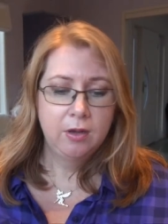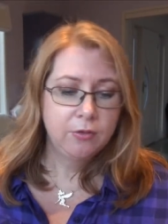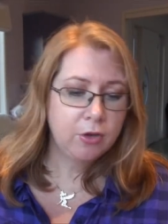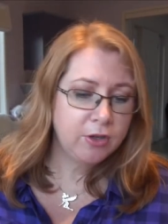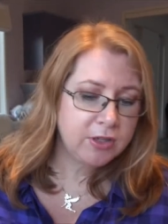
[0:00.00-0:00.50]

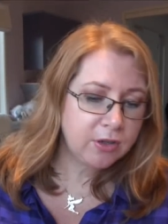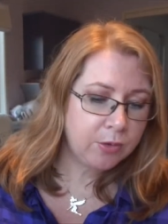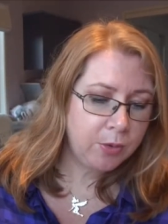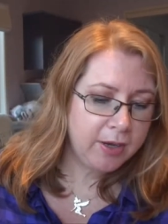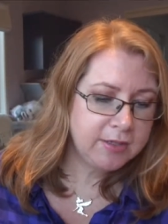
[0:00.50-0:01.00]
Got
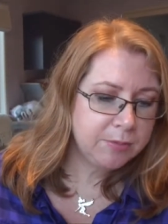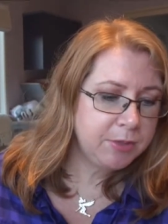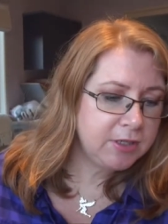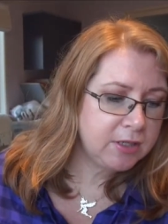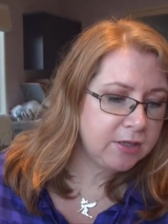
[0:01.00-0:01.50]
quite a
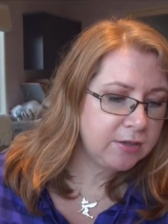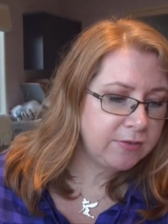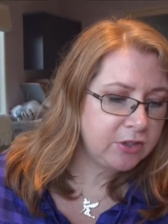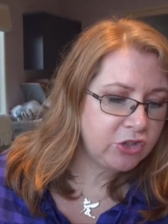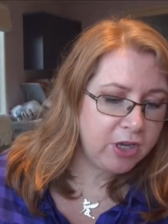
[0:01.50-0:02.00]
bit
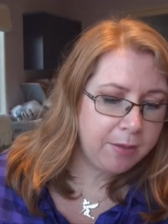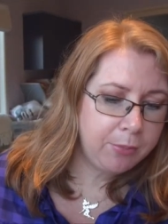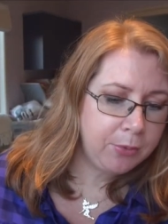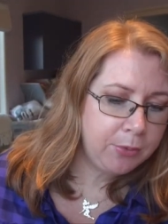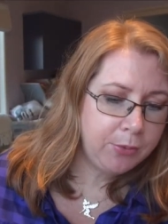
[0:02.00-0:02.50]
of
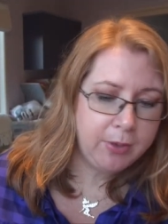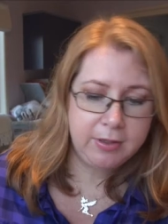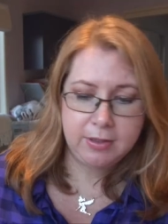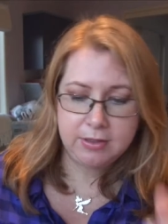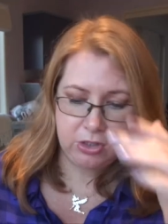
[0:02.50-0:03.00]
shampoo
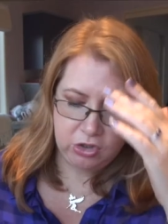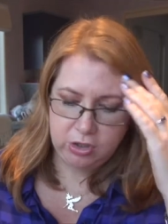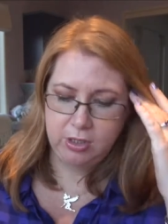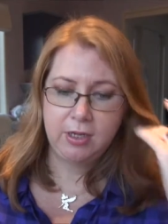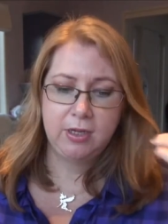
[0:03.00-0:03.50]
and
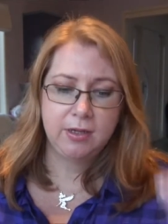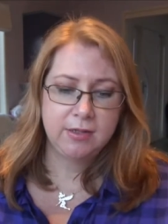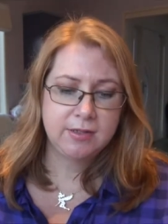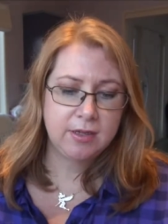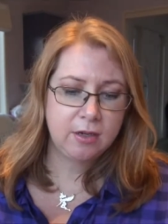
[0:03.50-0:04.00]
conditioner
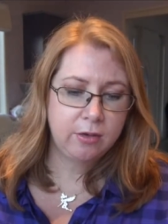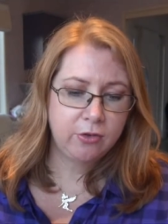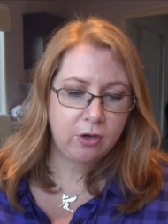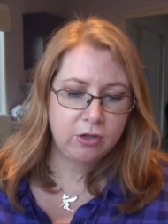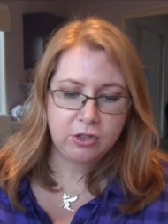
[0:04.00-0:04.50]
here, so I've
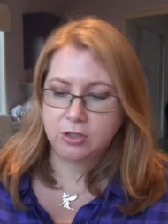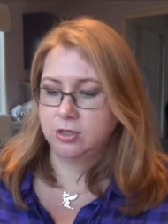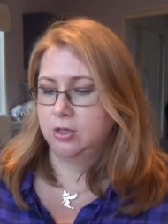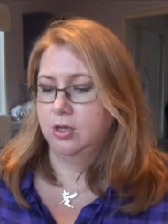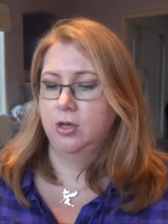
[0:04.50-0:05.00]
got
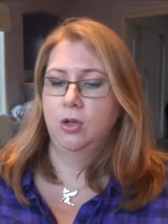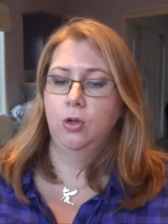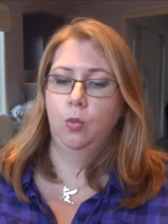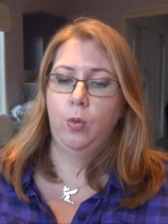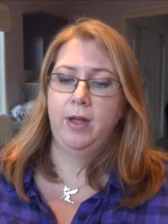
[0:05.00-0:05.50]

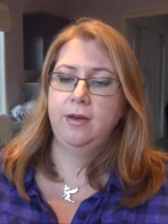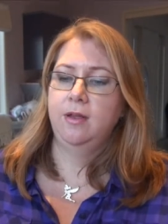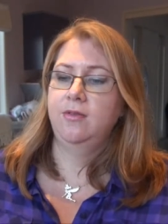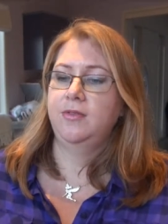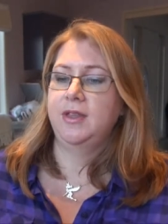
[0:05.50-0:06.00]
one
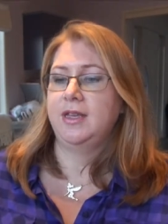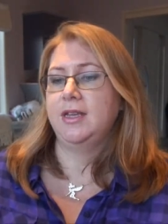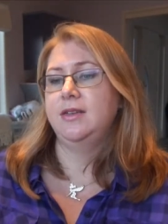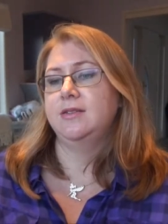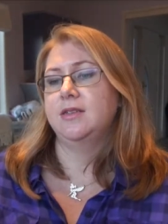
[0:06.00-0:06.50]
of
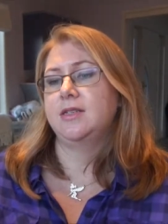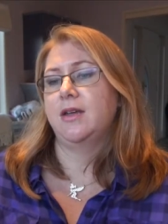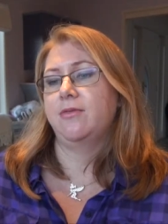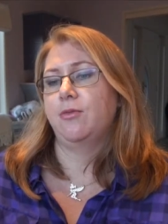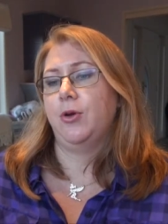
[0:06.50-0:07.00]
these, the
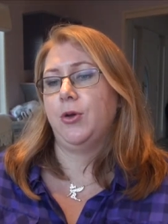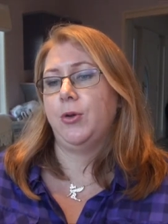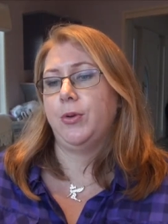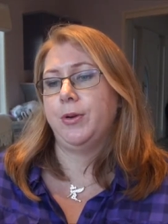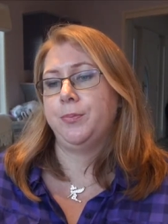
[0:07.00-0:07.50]

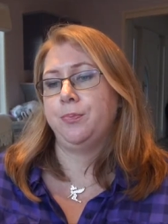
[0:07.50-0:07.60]
Davroe